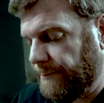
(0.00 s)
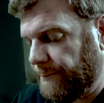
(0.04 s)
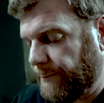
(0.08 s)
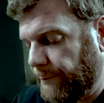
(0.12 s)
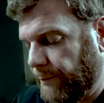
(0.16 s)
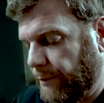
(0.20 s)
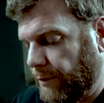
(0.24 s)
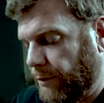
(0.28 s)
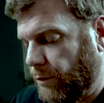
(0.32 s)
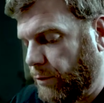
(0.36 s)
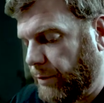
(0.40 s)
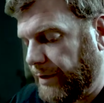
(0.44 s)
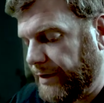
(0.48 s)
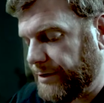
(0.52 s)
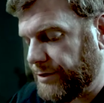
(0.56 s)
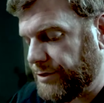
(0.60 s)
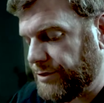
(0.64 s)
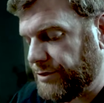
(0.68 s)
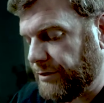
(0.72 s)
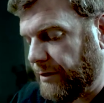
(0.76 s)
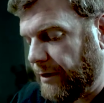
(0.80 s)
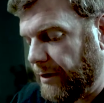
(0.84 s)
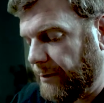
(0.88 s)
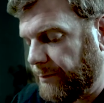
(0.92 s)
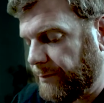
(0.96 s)
for a quick
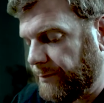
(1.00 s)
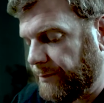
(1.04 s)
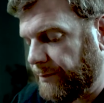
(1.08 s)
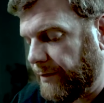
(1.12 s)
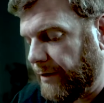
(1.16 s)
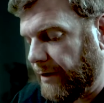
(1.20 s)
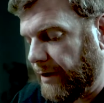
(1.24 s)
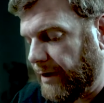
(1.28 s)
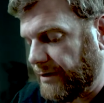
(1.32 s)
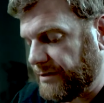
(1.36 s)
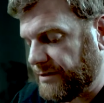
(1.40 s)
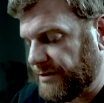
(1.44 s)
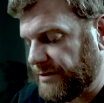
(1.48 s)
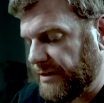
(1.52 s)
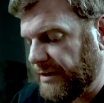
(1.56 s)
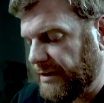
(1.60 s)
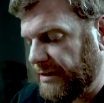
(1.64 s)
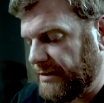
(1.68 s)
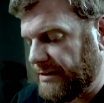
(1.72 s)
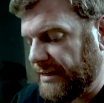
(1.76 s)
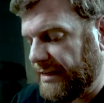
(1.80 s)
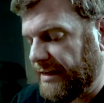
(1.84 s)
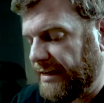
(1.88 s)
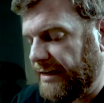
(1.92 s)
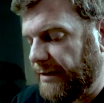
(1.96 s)
sharp frost
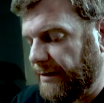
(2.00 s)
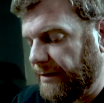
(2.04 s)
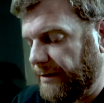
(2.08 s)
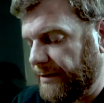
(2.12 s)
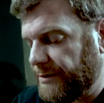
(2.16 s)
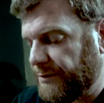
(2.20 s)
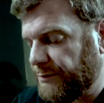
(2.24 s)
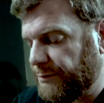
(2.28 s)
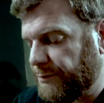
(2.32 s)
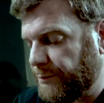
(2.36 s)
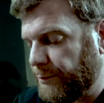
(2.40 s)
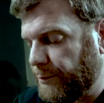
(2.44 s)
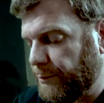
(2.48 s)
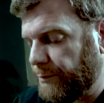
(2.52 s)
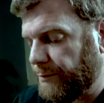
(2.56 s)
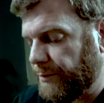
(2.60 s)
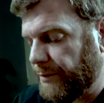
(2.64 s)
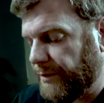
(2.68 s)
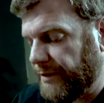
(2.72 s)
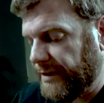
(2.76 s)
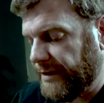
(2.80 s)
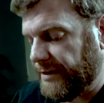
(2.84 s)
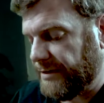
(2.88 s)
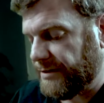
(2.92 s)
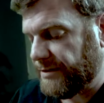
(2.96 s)
to kill its
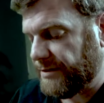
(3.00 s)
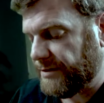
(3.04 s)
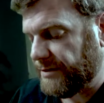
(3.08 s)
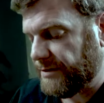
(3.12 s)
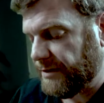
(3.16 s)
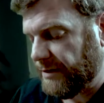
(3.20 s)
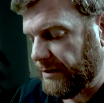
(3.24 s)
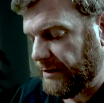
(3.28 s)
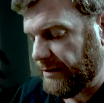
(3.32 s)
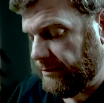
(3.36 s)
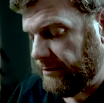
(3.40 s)
fruitfulness.